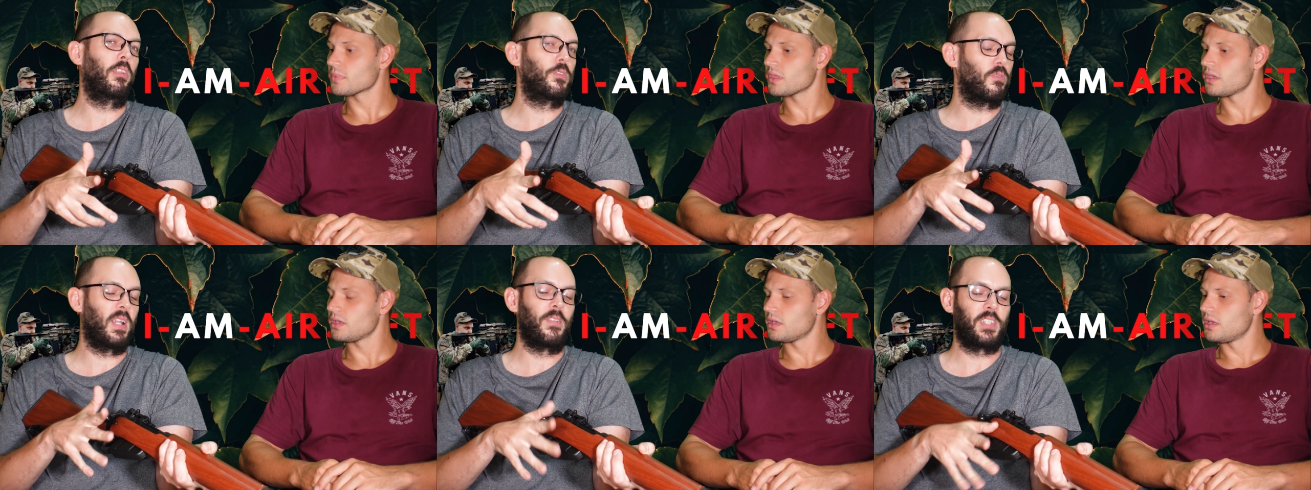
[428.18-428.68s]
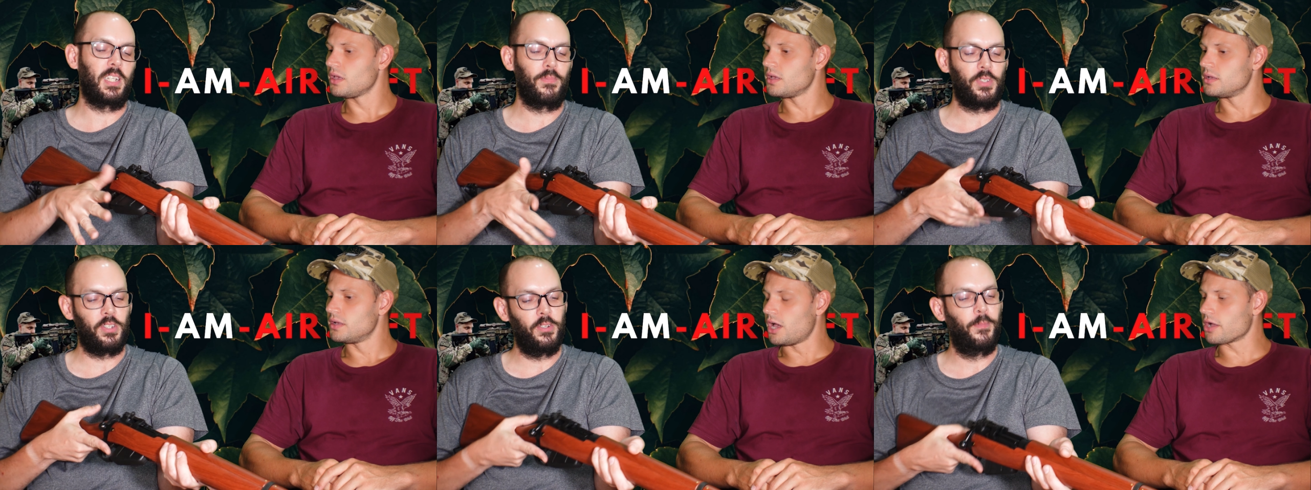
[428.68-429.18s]
Speaker 1: loads of rounds
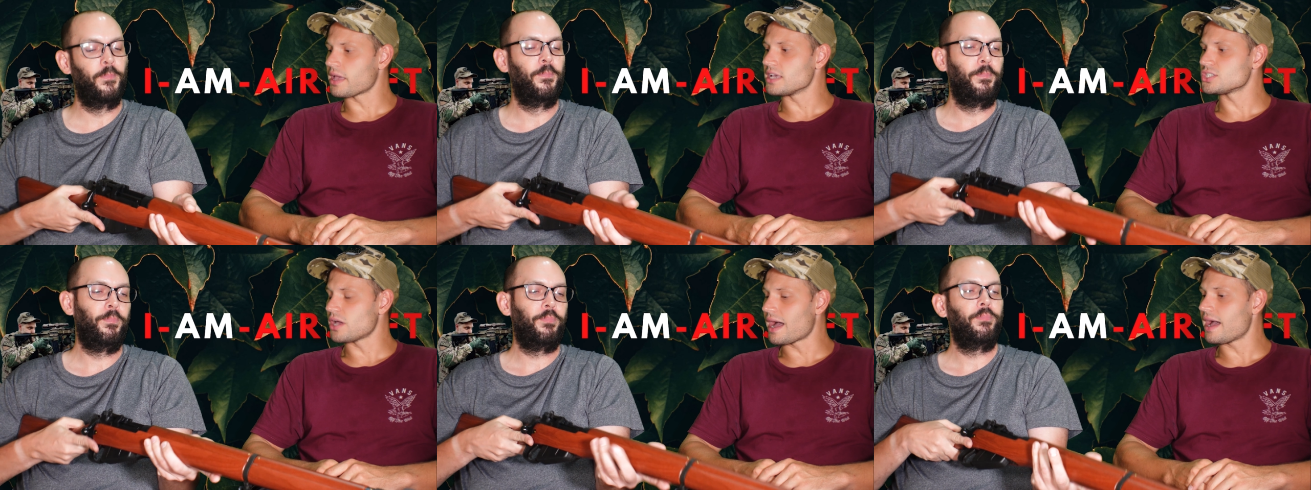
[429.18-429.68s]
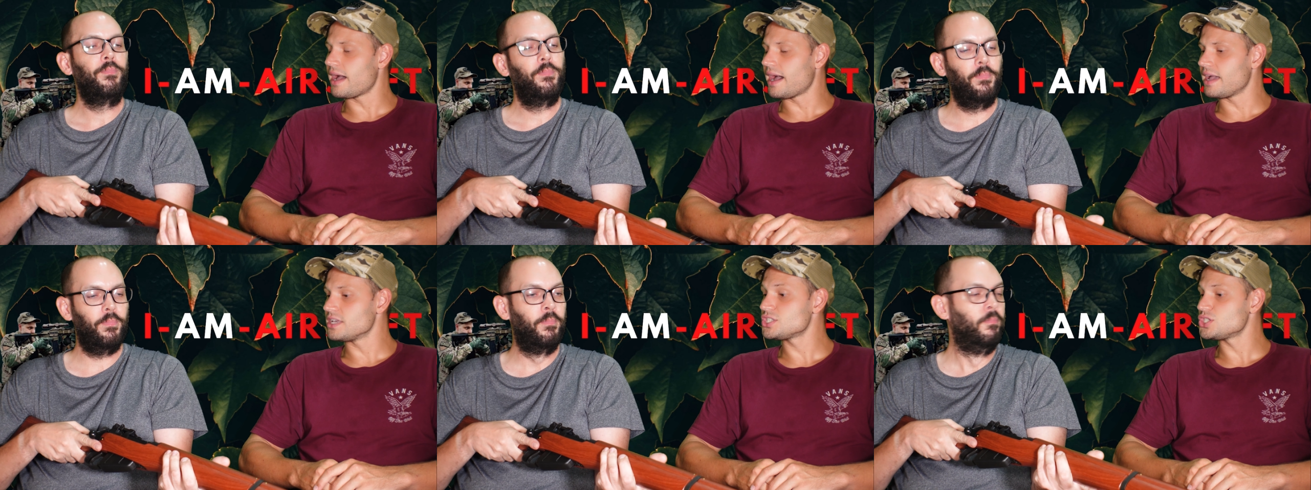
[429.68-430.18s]
out. So. Okay,
Speaker 2: so I,
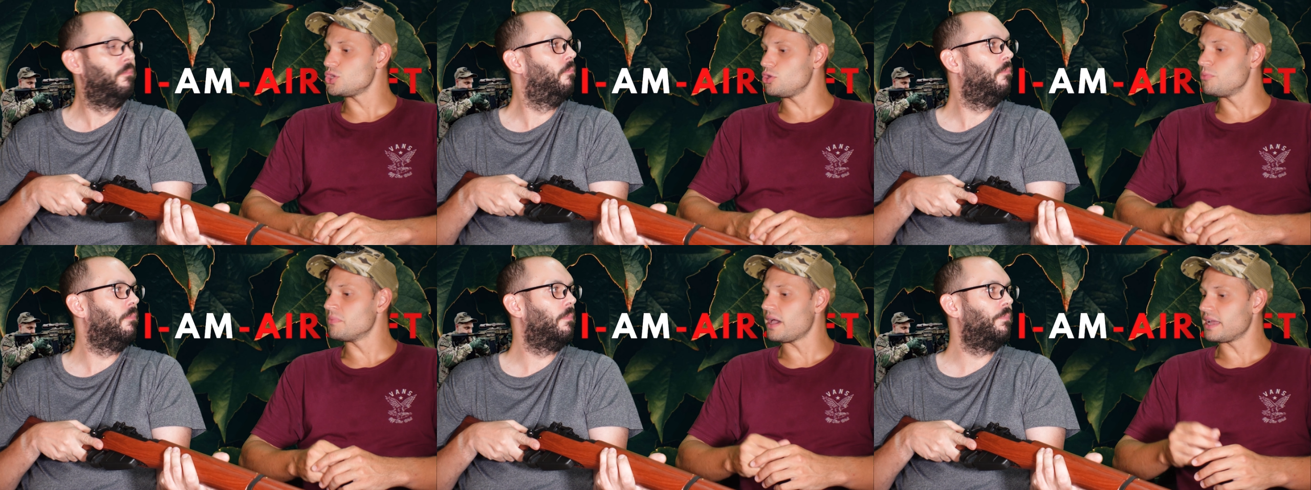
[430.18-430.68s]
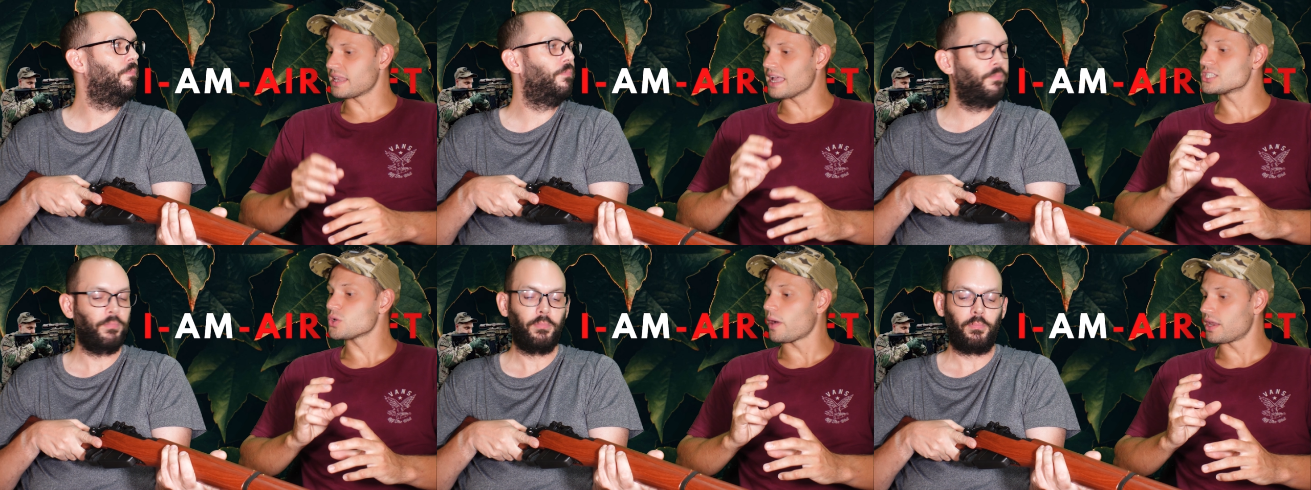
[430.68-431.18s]
I, assume it
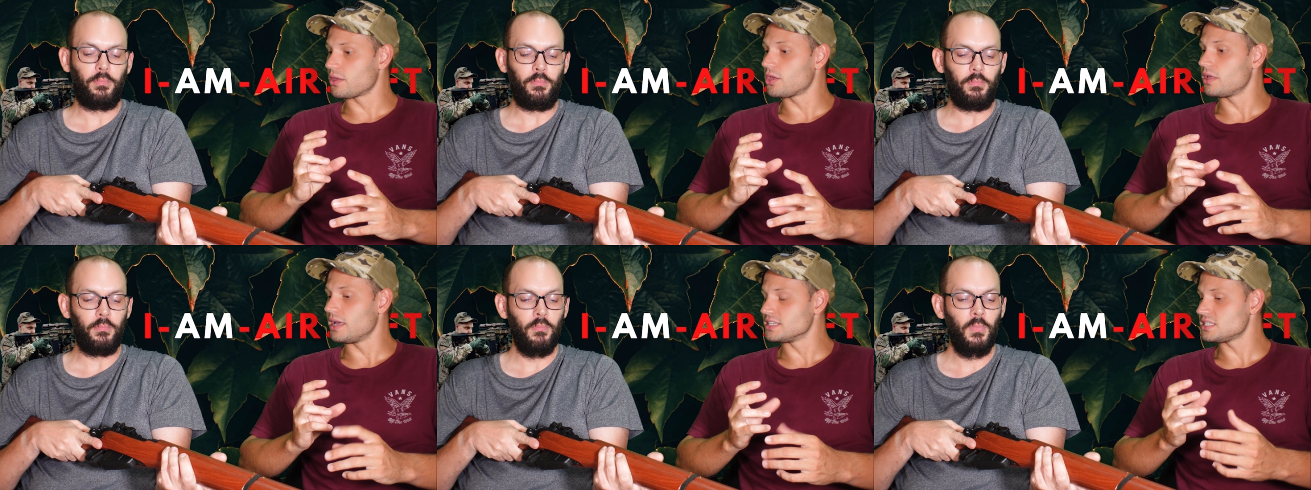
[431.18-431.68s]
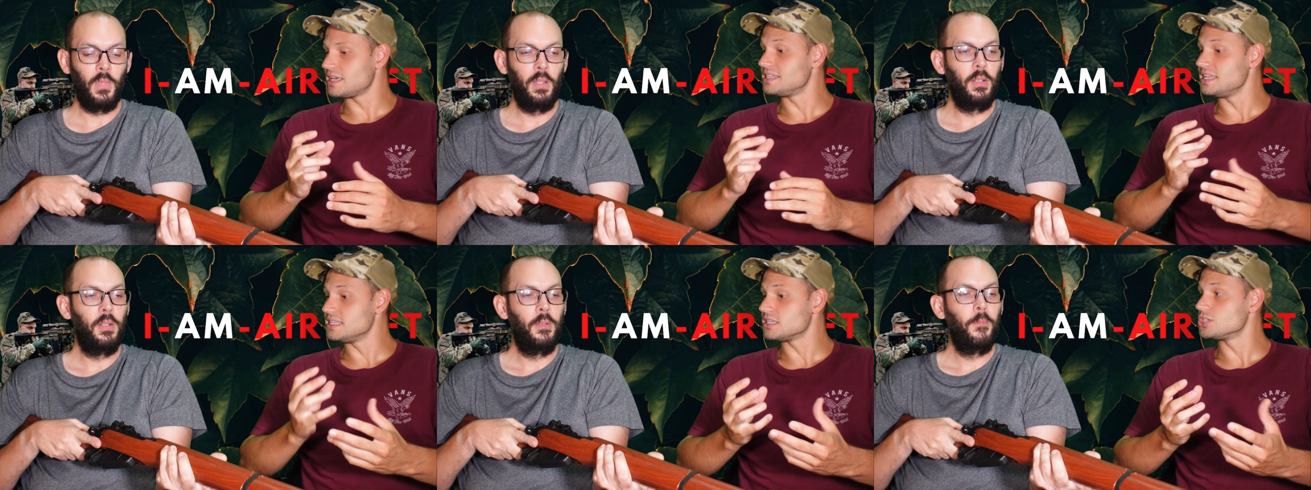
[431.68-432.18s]
gets quite a, a, a
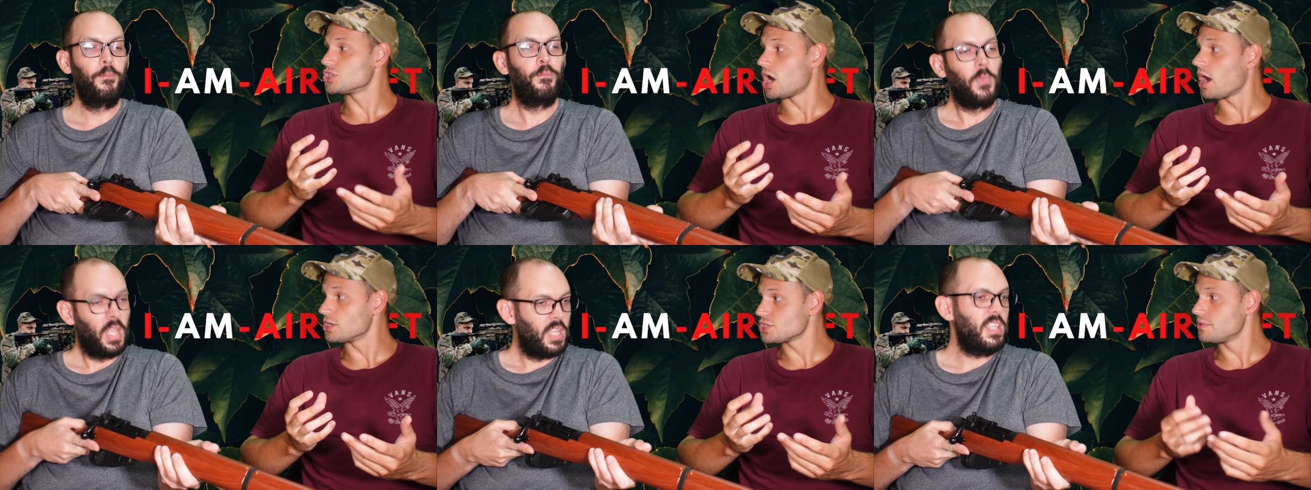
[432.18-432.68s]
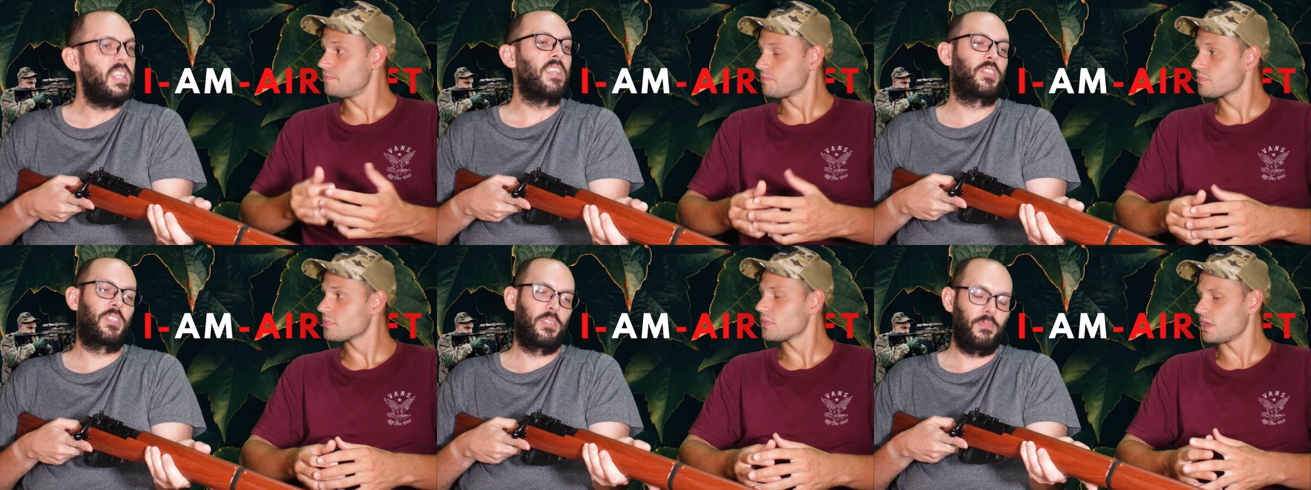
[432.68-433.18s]
decent charge.
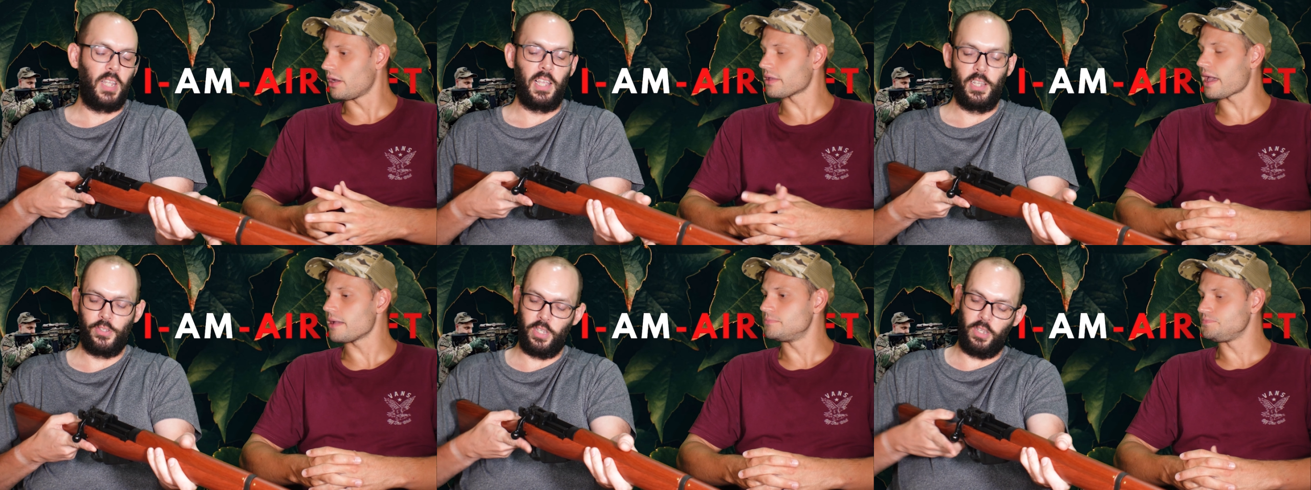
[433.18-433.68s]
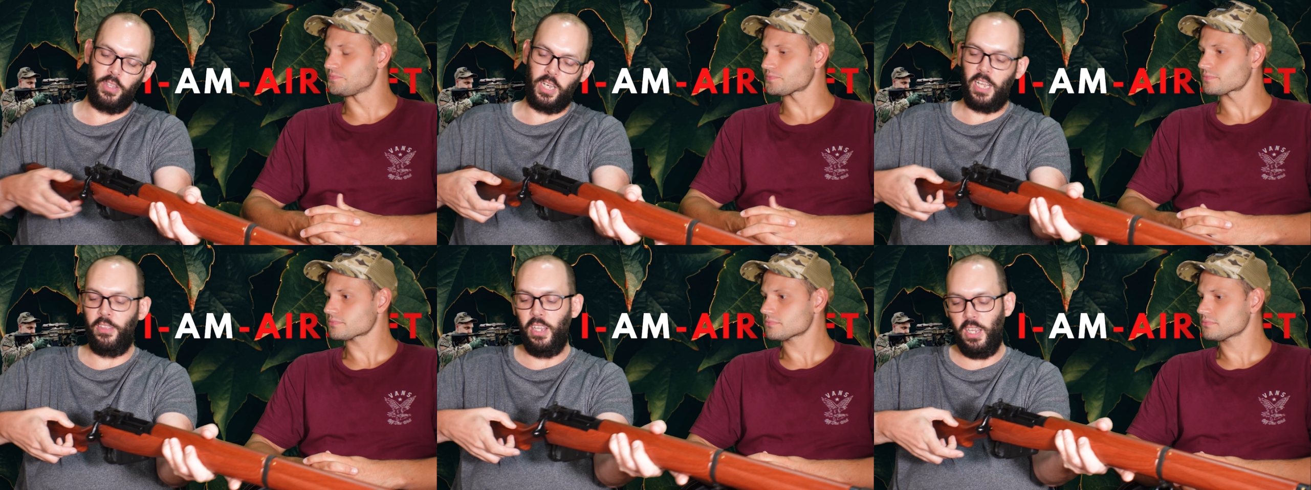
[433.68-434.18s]
Speaker 1: Yes, yeah. Okay. The,
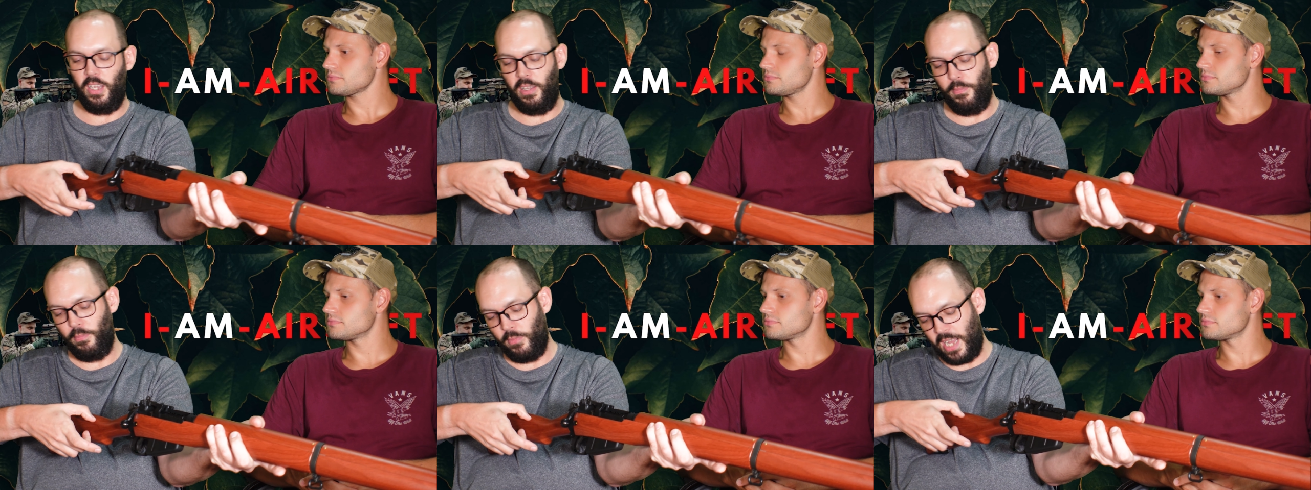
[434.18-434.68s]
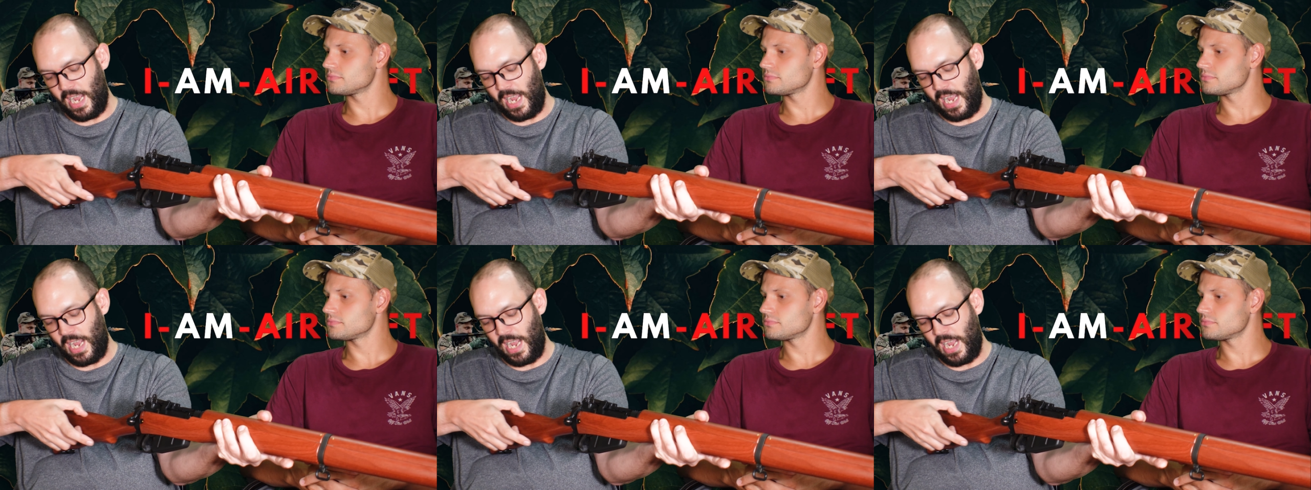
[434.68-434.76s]
the, the,